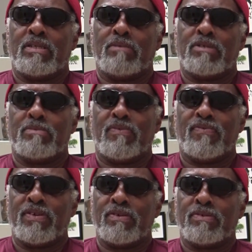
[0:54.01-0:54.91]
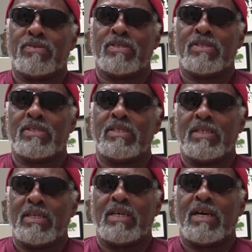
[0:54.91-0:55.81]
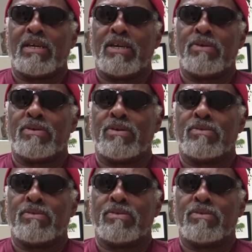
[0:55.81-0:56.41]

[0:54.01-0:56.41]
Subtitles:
That was my field, and I carried